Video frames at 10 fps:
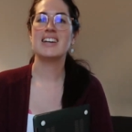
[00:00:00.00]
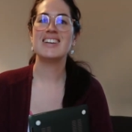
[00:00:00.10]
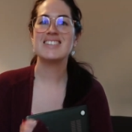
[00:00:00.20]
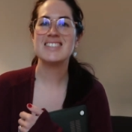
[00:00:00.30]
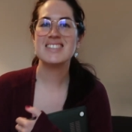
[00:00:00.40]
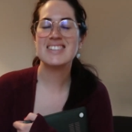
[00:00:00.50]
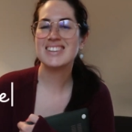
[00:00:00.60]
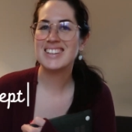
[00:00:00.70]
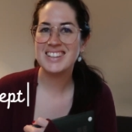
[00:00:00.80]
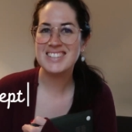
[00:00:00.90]
It's
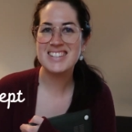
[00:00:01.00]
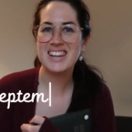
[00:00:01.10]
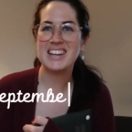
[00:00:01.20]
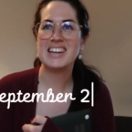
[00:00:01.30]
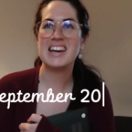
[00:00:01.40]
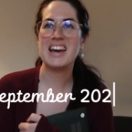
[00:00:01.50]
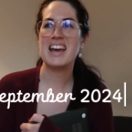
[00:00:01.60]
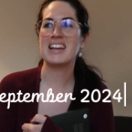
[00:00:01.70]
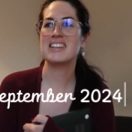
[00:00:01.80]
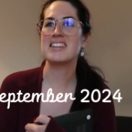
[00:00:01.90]
the next day
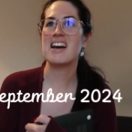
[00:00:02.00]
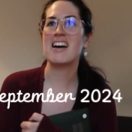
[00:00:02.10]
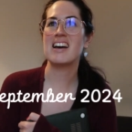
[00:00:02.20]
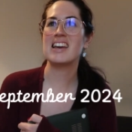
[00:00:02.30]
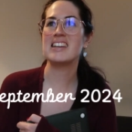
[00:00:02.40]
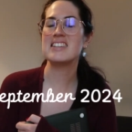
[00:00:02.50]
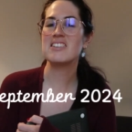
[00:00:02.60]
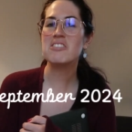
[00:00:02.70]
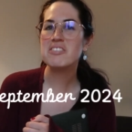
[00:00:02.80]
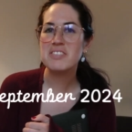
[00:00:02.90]
and I
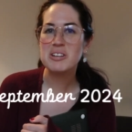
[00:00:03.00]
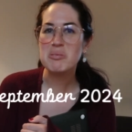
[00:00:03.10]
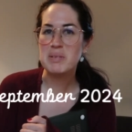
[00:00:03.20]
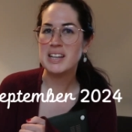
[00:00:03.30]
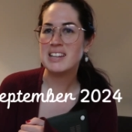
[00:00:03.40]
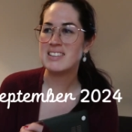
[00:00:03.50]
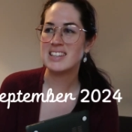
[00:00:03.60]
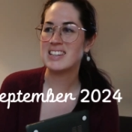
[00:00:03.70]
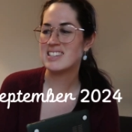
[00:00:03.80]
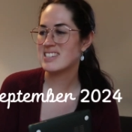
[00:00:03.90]
did not film
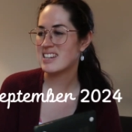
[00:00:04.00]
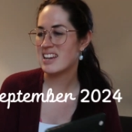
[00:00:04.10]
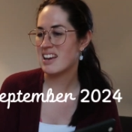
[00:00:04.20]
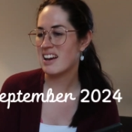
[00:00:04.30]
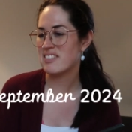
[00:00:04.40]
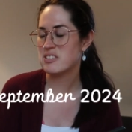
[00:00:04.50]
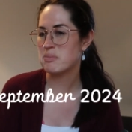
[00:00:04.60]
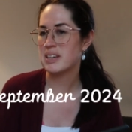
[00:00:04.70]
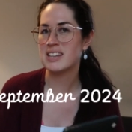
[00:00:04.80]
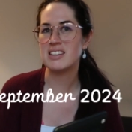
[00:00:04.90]
anything yesterday after
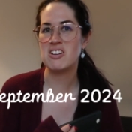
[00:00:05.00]
being at the